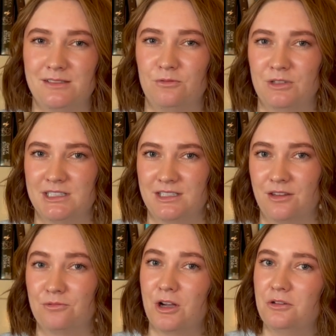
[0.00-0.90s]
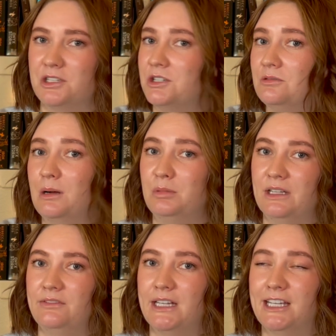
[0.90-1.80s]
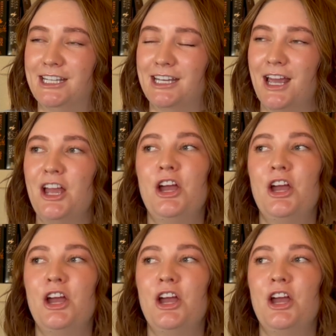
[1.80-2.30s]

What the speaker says: was The Road to Oblivion,